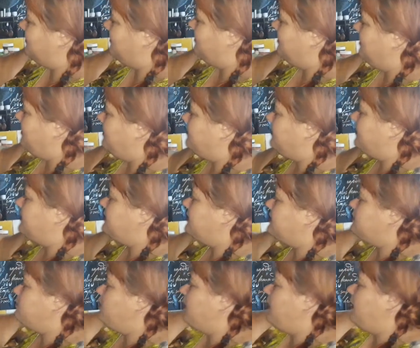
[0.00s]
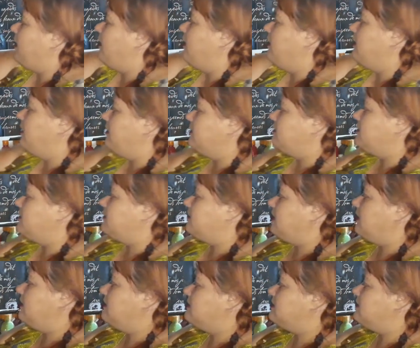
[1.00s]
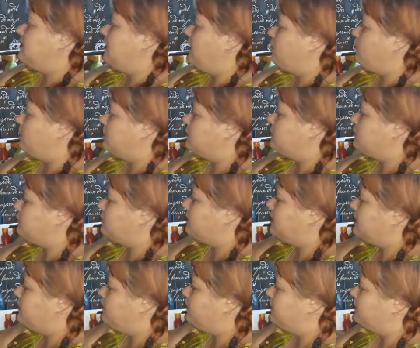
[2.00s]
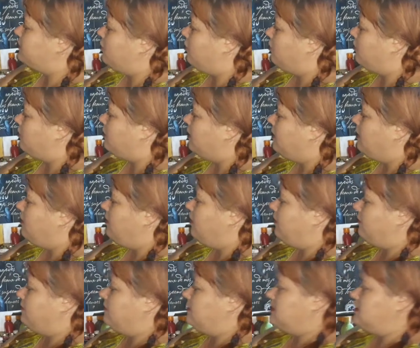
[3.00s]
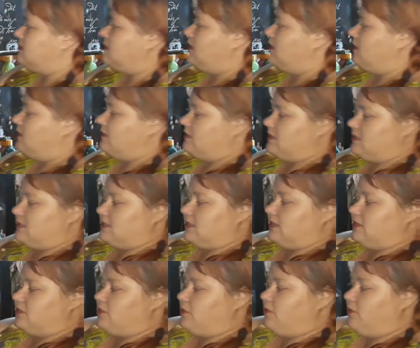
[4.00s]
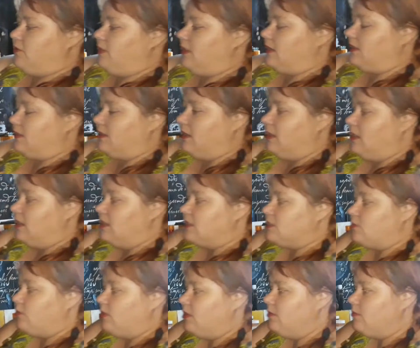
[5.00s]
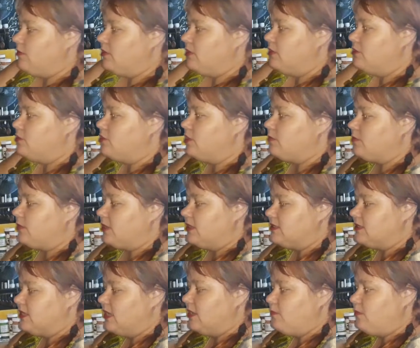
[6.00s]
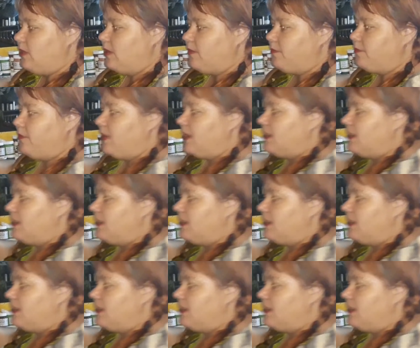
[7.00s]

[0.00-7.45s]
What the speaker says: That is my highlighted colors. Yeah, I want to keep it dark on this side as such. Okay. So what I'm going to do, I'm going to take my palette